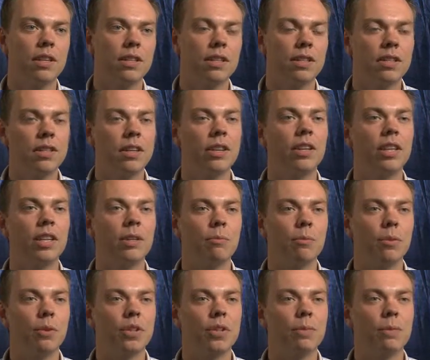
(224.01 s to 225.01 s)
styling
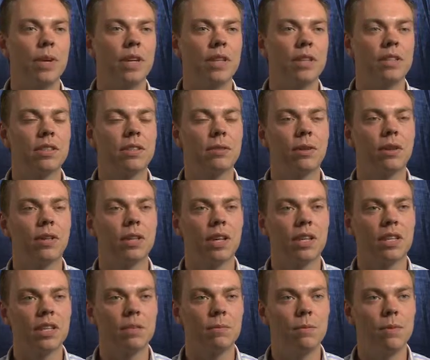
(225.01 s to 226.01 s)
prospect to our
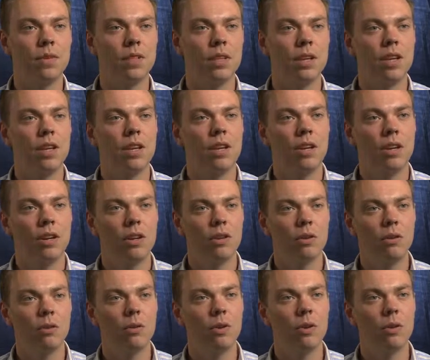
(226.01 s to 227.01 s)
customers
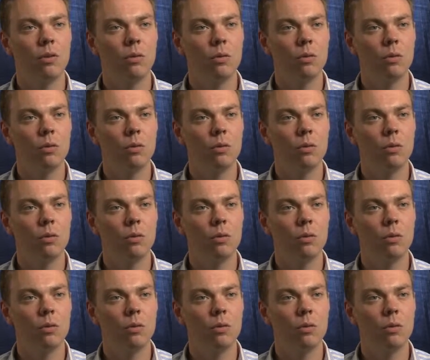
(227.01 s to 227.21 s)
who